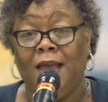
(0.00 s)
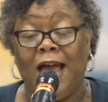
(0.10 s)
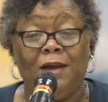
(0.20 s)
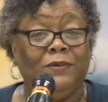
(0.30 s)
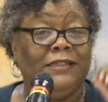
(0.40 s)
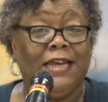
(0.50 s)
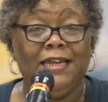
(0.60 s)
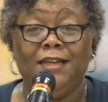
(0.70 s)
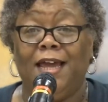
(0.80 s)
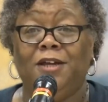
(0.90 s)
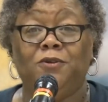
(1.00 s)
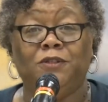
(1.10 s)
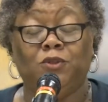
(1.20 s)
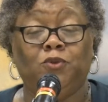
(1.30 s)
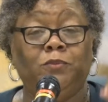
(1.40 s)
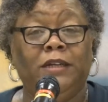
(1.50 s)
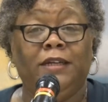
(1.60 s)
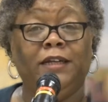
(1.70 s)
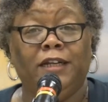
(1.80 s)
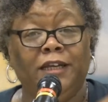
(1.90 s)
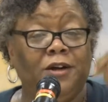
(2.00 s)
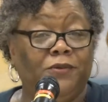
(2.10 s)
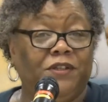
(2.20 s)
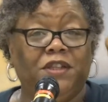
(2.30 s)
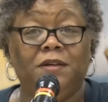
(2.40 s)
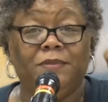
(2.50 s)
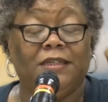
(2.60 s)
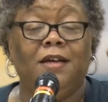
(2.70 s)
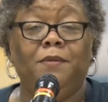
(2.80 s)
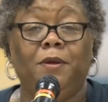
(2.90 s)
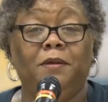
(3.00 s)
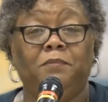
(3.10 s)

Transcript: I will tell you, like on Zoom, click on the thumbs up,